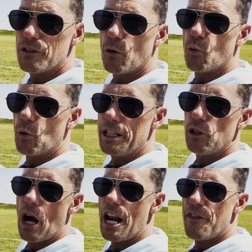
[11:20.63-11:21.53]
we
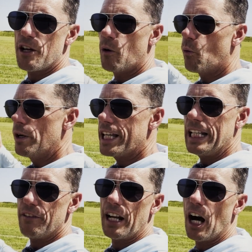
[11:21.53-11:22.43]
do anything. We can
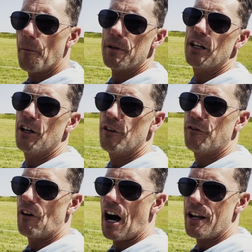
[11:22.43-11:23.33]
even help you
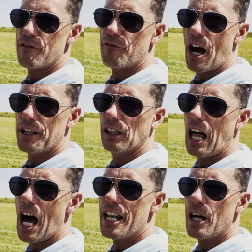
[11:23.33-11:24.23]
find a
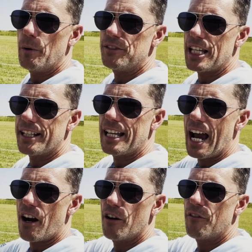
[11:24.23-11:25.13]
lot, and we take
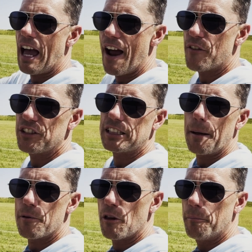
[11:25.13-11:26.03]
care of every
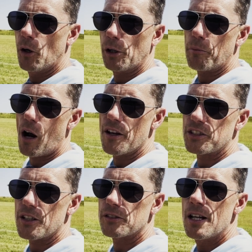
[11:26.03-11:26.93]
step of the building
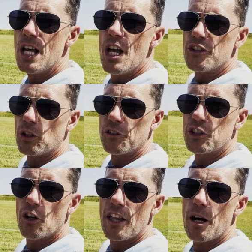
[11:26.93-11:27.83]
process. So
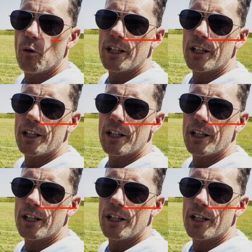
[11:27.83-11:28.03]
until then, we'll